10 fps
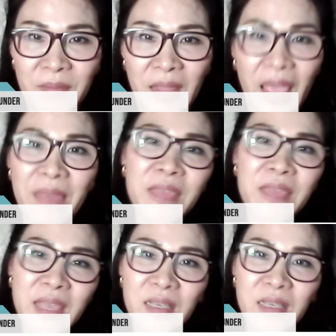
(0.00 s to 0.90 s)
and they
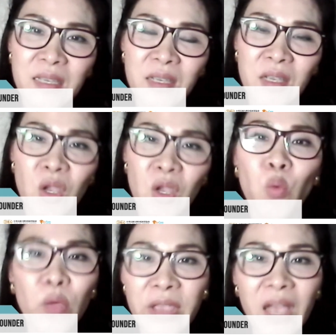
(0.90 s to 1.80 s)
think,
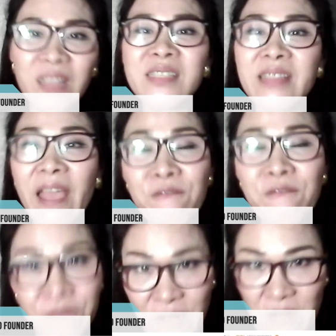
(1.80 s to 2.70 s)
we are
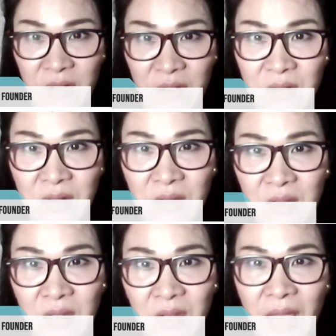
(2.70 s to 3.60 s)
Stanford
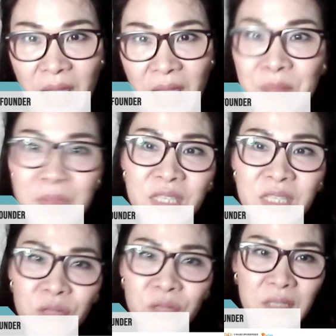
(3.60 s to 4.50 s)
MBA
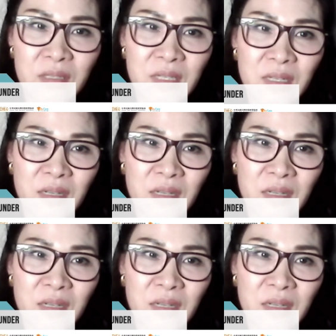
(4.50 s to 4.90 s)
students.